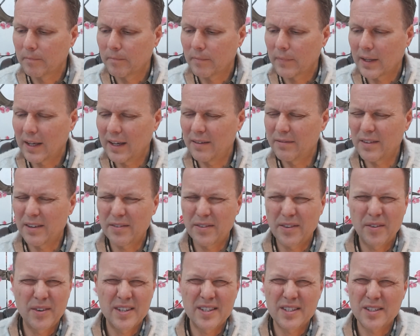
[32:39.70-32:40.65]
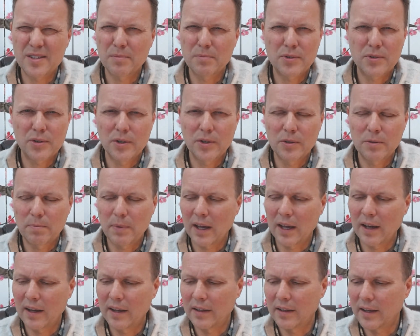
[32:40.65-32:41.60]
Even if there is some truth
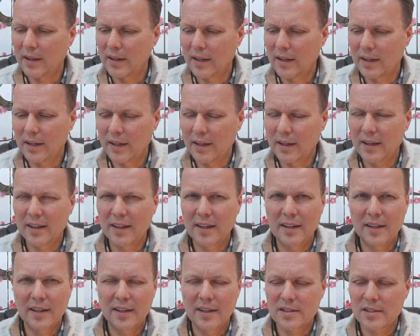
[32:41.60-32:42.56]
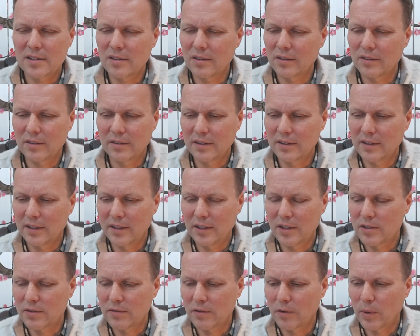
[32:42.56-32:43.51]
behind it, it's not a
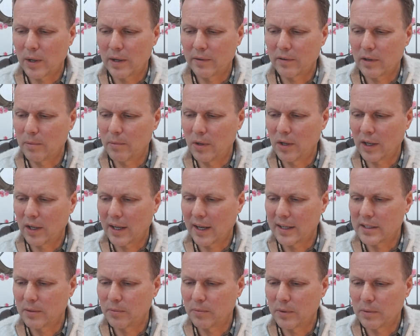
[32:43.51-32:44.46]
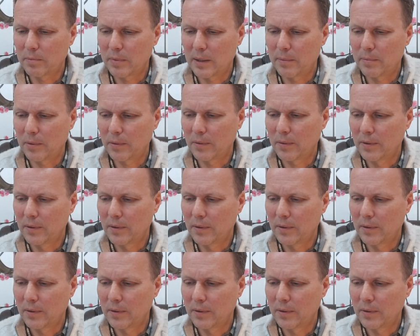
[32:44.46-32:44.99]
useful way of communicating with people.